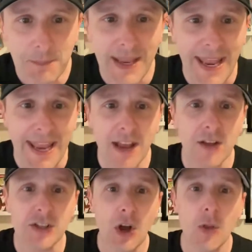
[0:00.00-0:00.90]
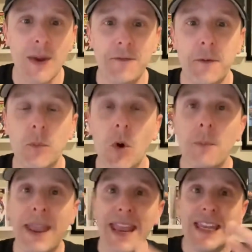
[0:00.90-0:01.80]
Mihails, all the way from
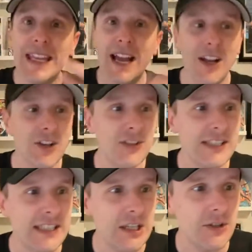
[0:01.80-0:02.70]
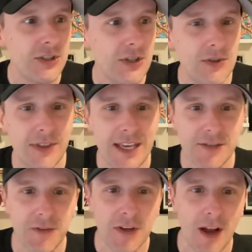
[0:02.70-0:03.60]
Romania. Good to see you too.
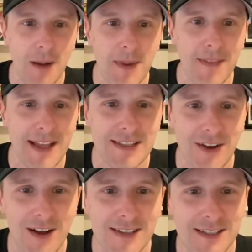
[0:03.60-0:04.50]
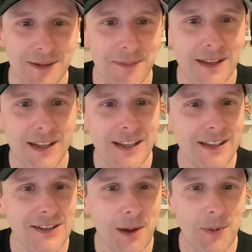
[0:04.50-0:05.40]
Thanks for coming. That's awesome.
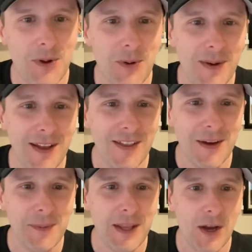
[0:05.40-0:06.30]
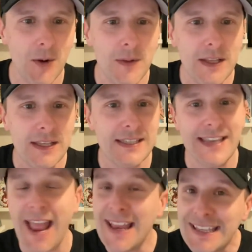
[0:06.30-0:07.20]
Double Quill, there we go.
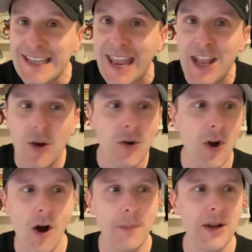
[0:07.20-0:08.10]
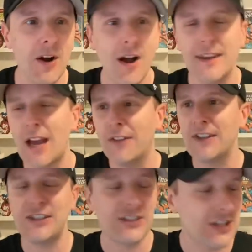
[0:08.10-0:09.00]
San Diego Comic Con. Now,
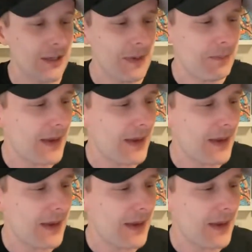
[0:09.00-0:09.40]
this is going to be